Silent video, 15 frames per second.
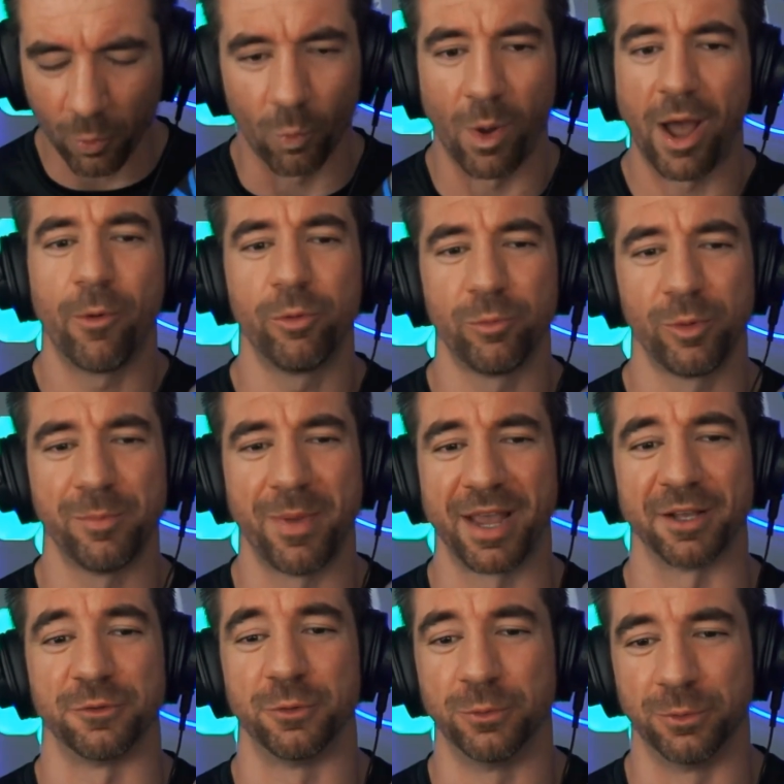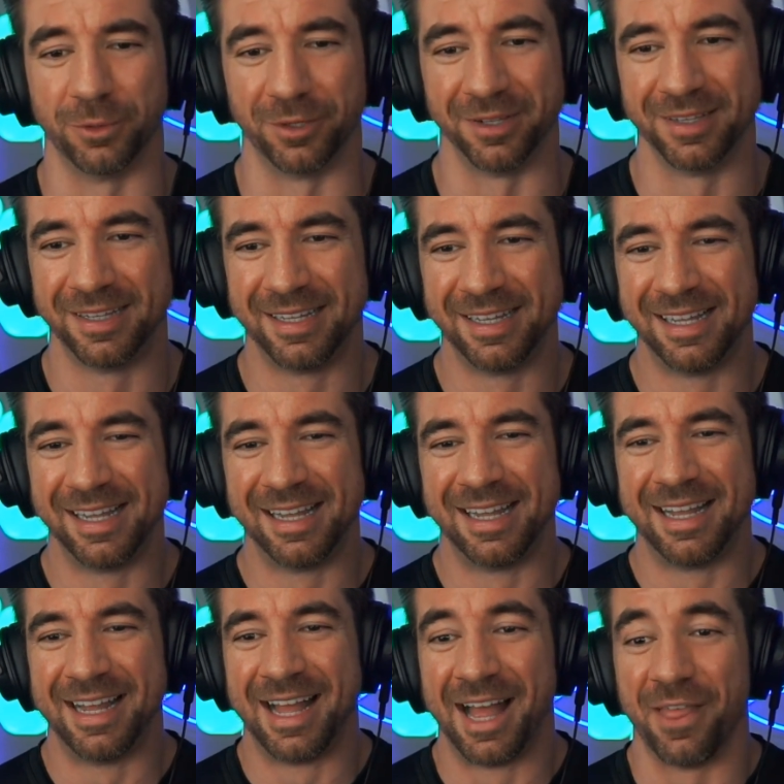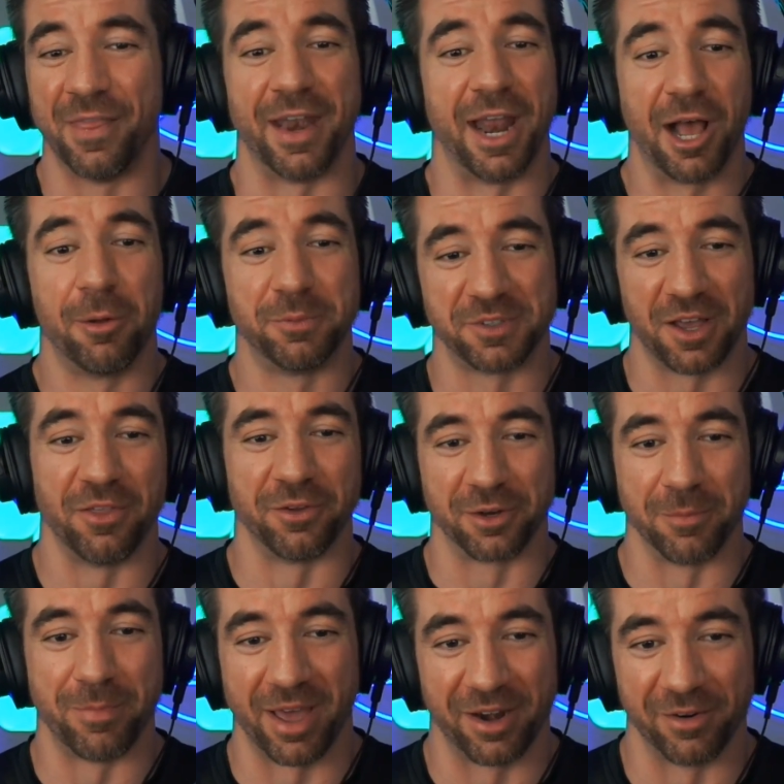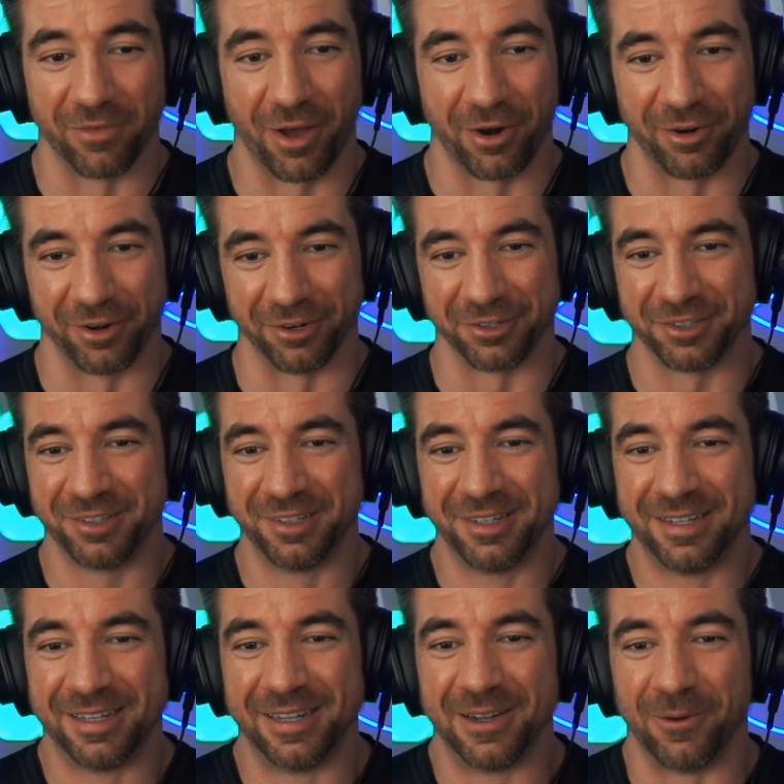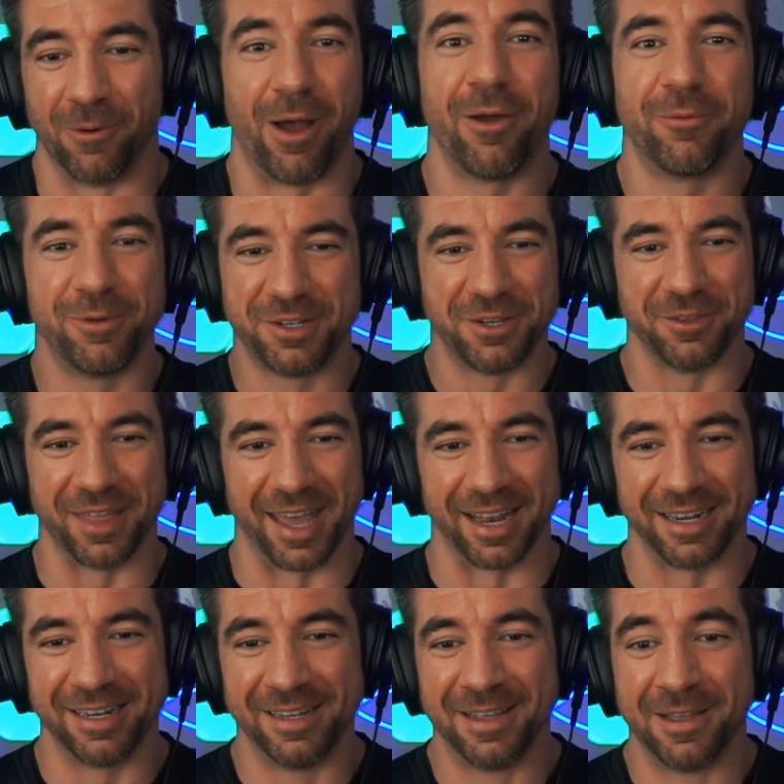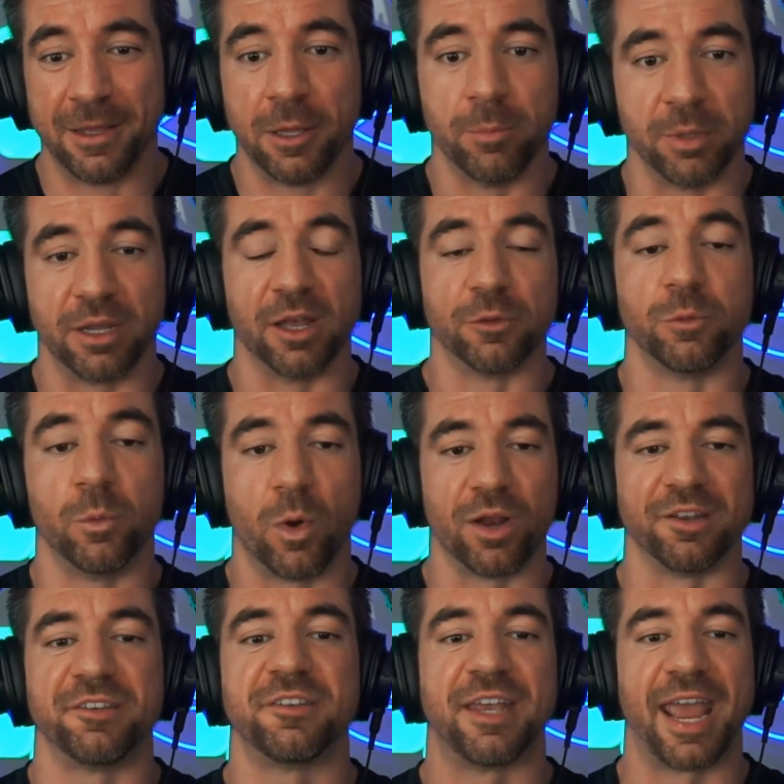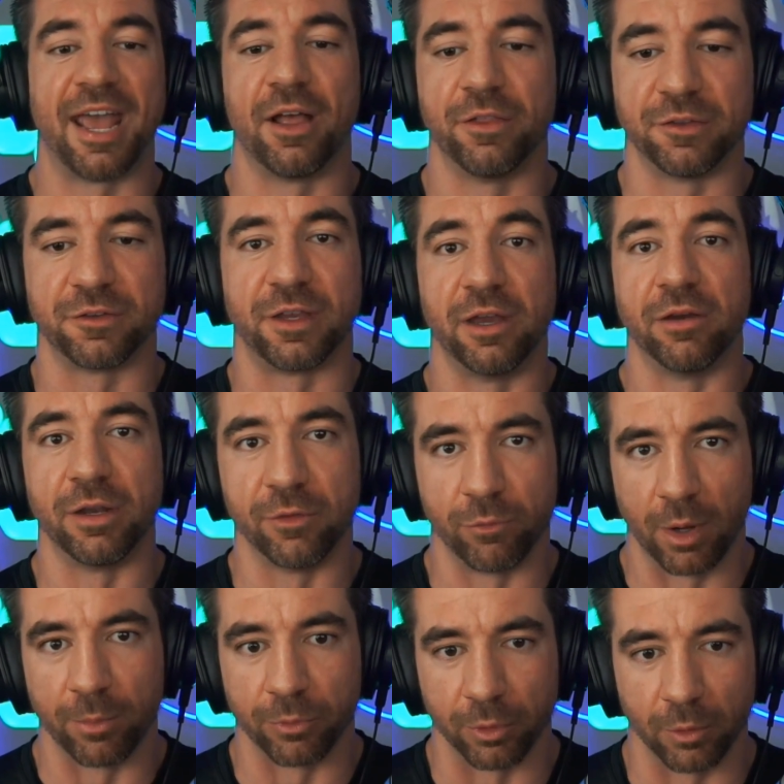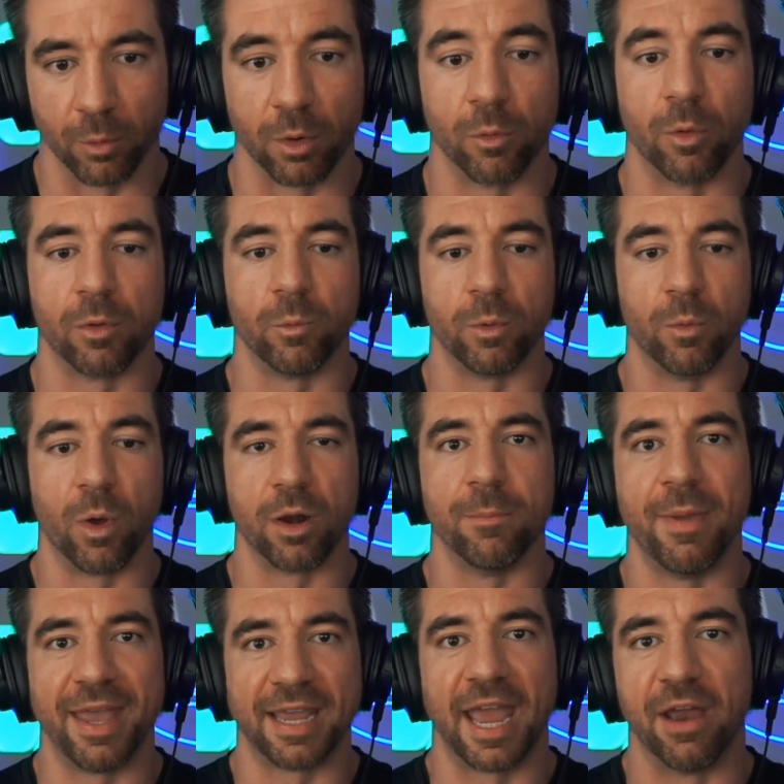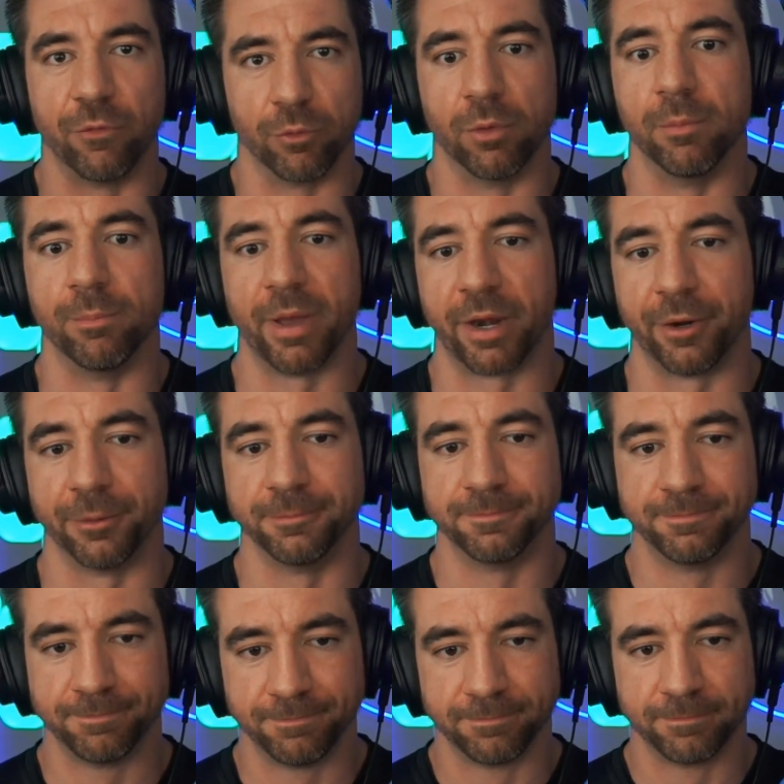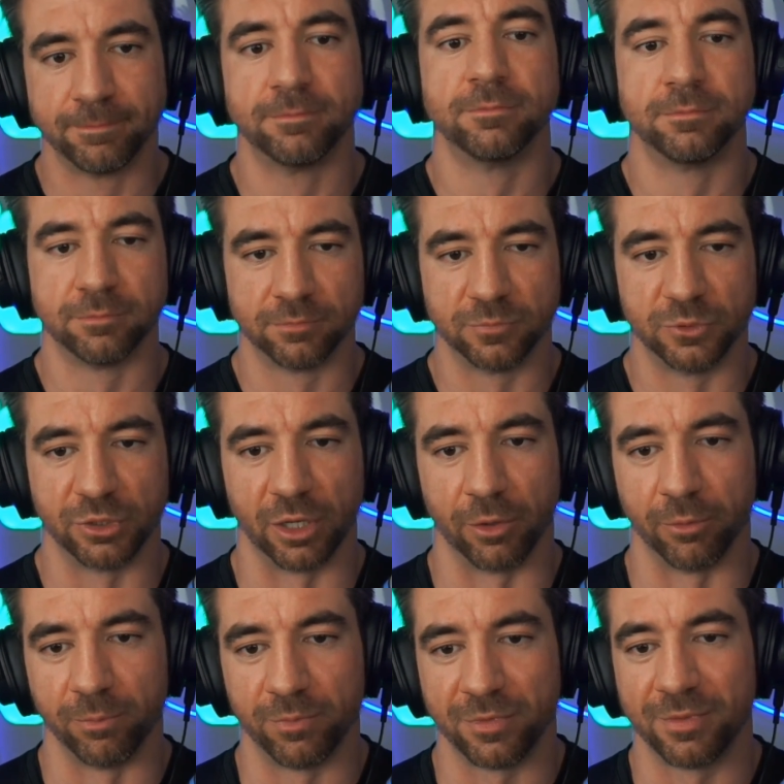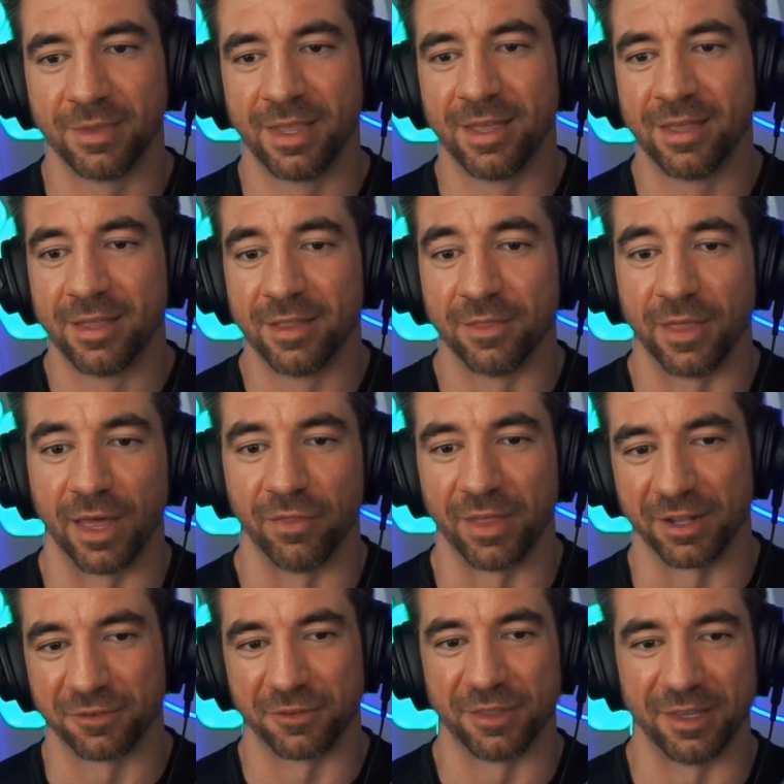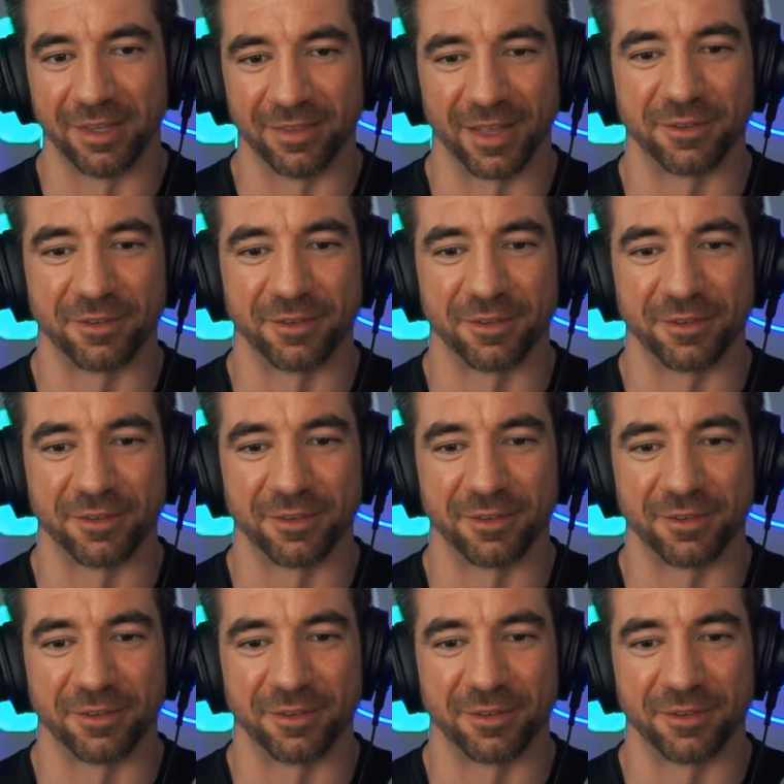why would we make a tool that helps other competitive auditors? Why would we do that? Because we want to scale the security of Web3. We want, to, we want to make everyone better. So that that's the